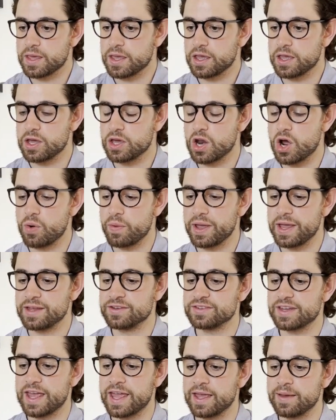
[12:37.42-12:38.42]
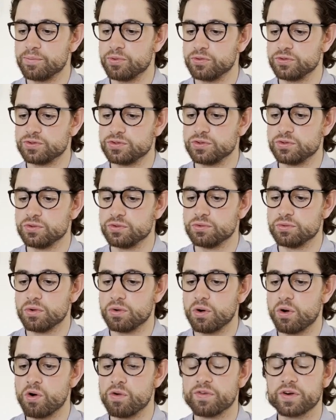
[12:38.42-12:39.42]
you know, is able to
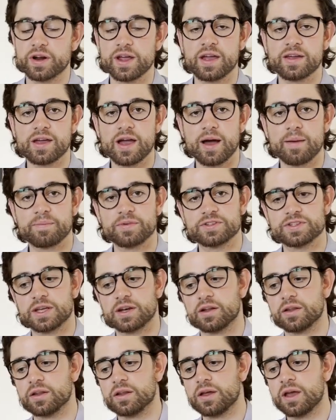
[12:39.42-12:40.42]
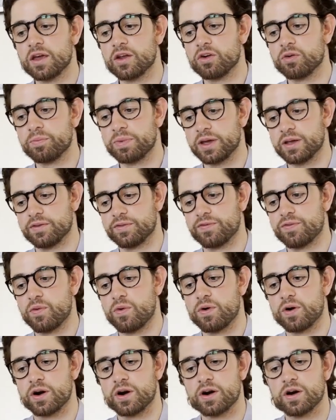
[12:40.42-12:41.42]
overcompensate a little bit
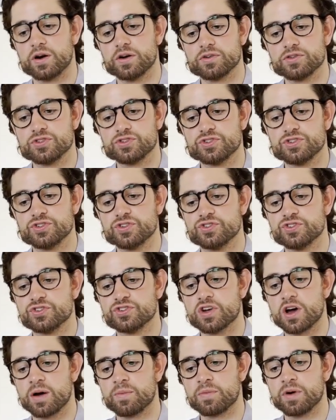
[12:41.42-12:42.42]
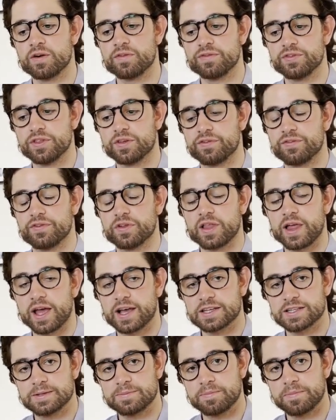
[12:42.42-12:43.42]
for some of the
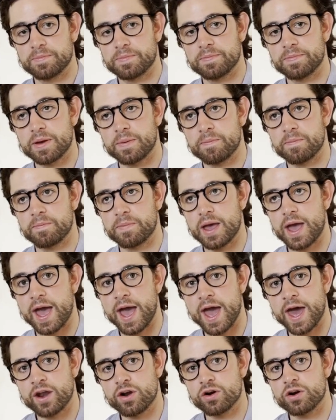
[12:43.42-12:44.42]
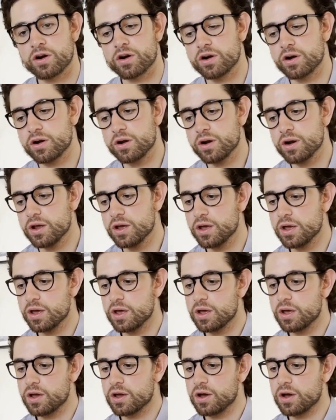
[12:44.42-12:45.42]
flex pattern,
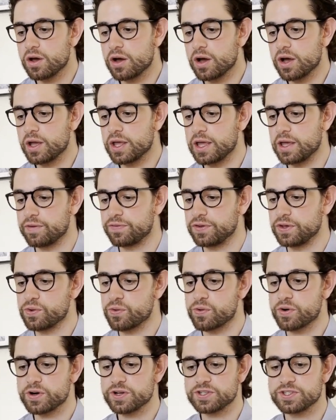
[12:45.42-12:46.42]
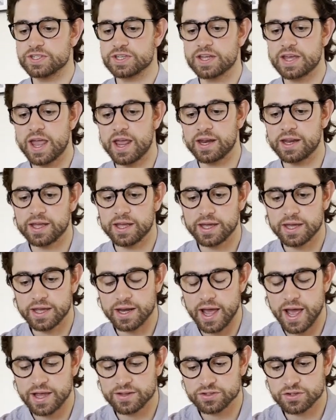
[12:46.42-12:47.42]
if you're skating
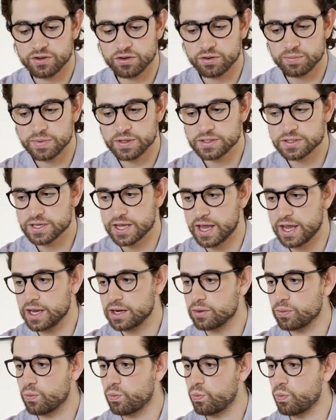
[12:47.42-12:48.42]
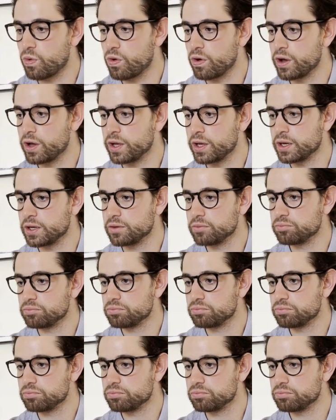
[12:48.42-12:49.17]
it as an urban skate, would